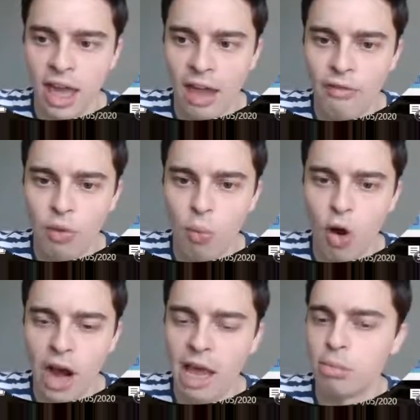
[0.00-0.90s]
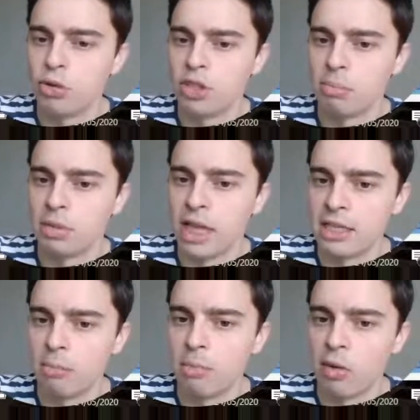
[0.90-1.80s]
if you weren't able to
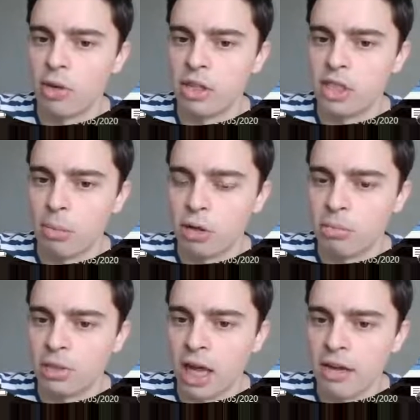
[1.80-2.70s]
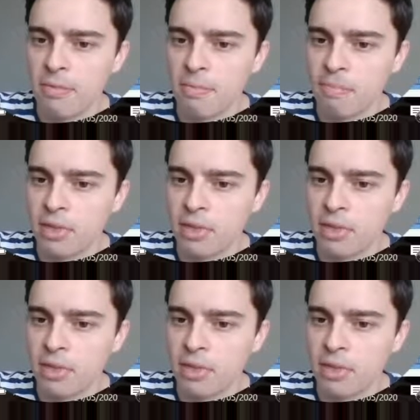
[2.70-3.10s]
place a bet with Wplay